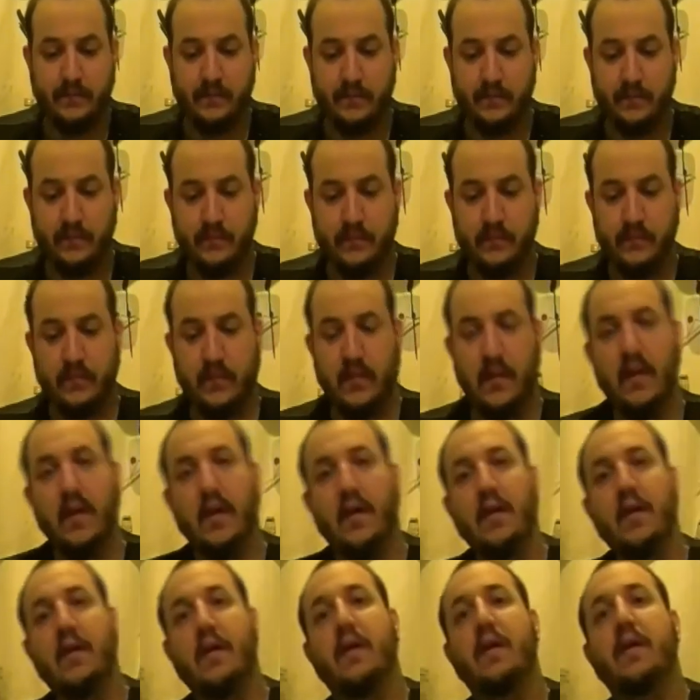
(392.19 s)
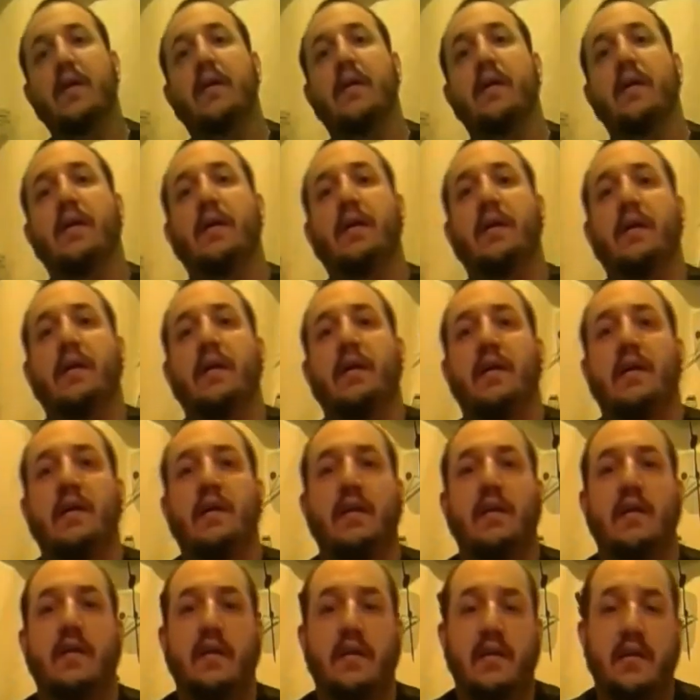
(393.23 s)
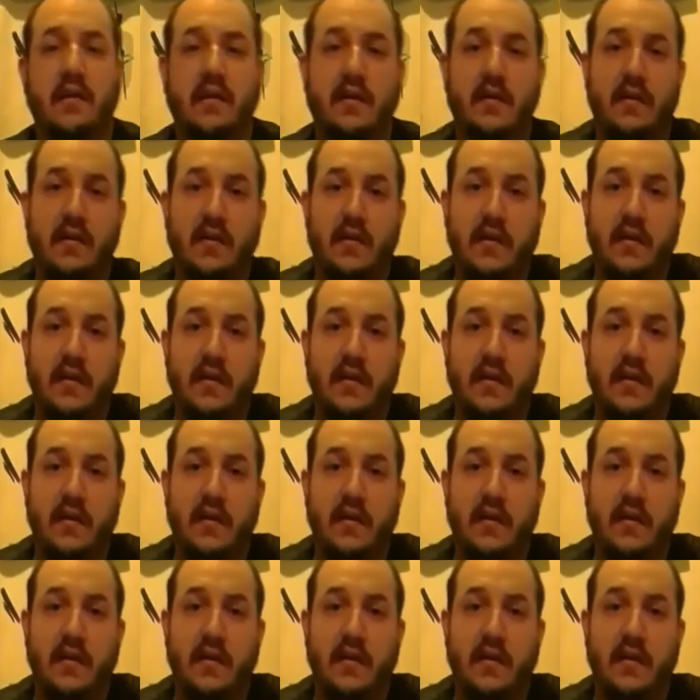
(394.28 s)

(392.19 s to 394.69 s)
[no speech]